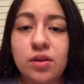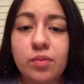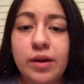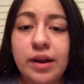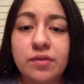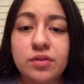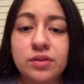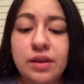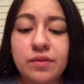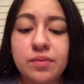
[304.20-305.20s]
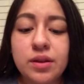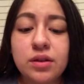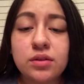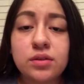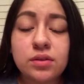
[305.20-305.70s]
right after 7
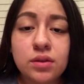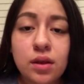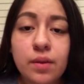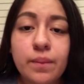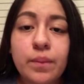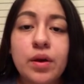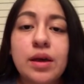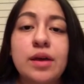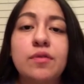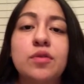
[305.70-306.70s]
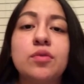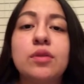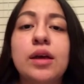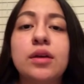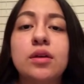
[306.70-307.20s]
minutes. But if you
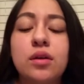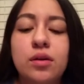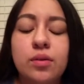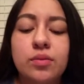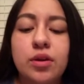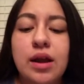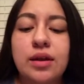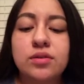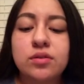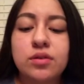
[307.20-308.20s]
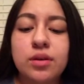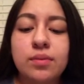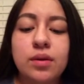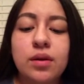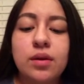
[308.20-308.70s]
like your ice
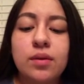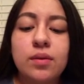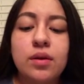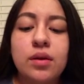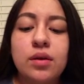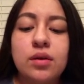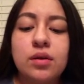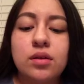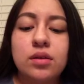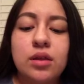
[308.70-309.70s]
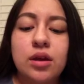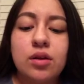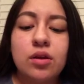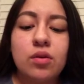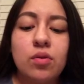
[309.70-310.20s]
cream
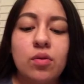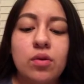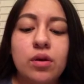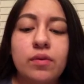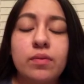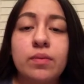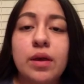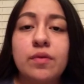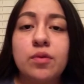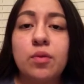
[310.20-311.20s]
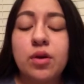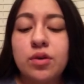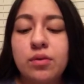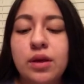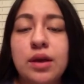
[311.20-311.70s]
thicker, or if you want,
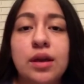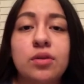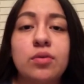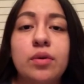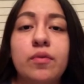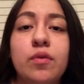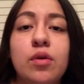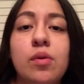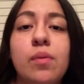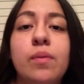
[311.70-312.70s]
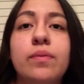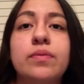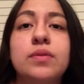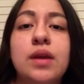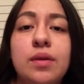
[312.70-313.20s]
you can do it for
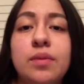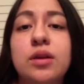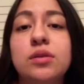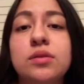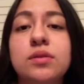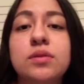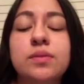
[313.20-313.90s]
10 minutes.